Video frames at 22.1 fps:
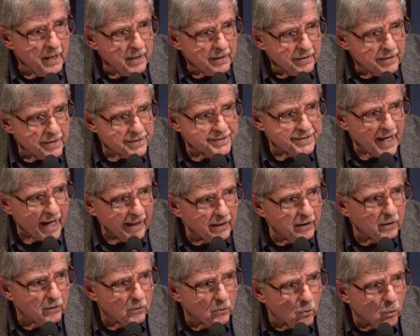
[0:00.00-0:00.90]
The
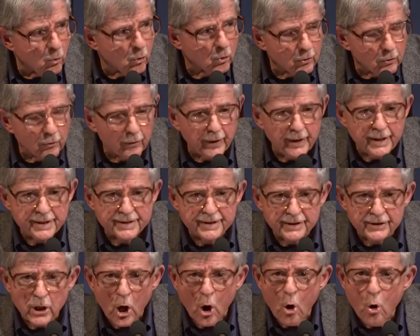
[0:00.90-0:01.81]
secular order is
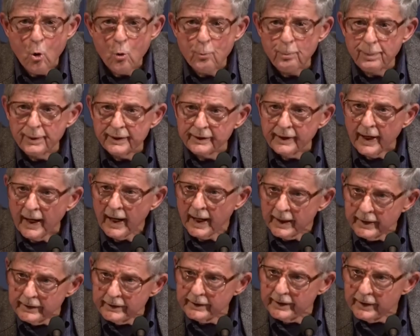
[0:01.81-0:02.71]
an
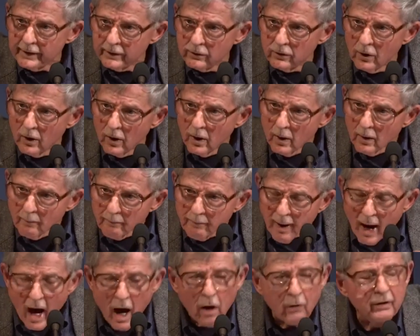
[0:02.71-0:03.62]
open-ended,
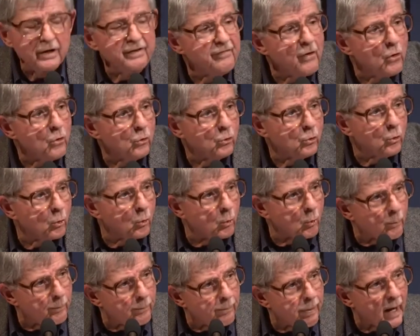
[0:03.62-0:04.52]

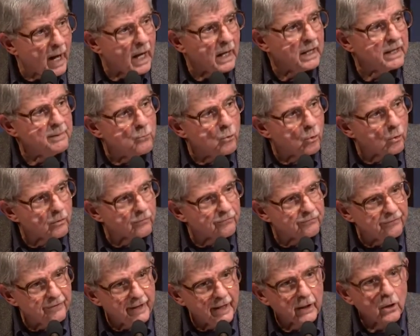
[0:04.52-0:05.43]
polyvocal,
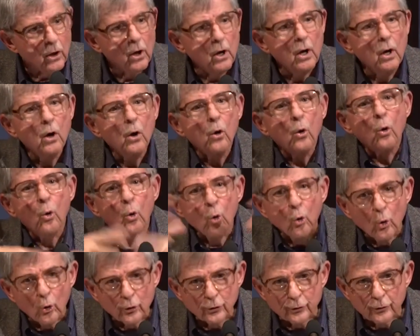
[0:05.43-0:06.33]
polymorphic
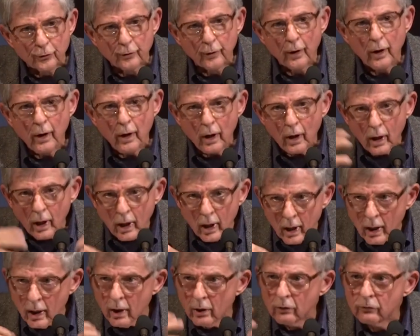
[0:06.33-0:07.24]
order
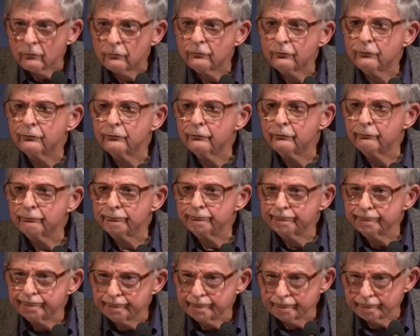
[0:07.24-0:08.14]
of
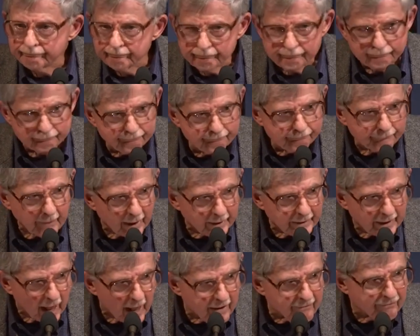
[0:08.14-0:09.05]

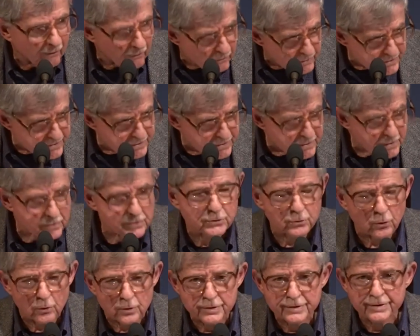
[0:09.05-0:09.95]
diverse
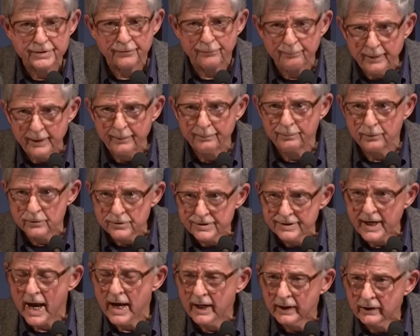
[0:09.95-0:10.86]
sorts of people
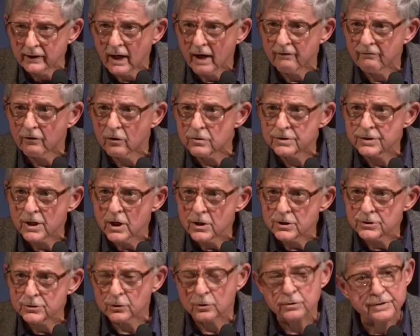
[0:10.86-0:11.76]
saying diverse
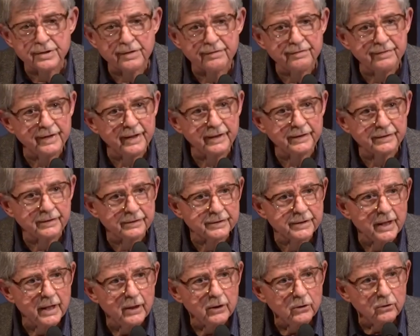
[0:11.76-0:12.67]
sorts of
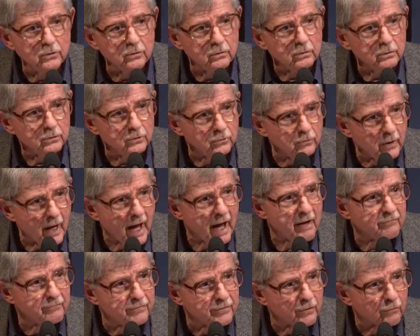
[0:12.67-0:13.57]
things who
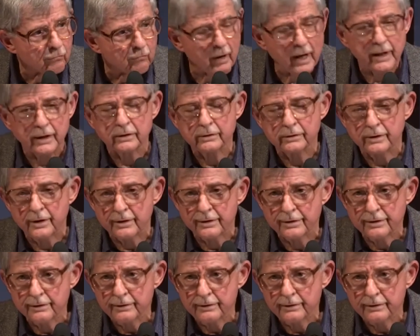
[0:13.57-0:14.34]
have the right to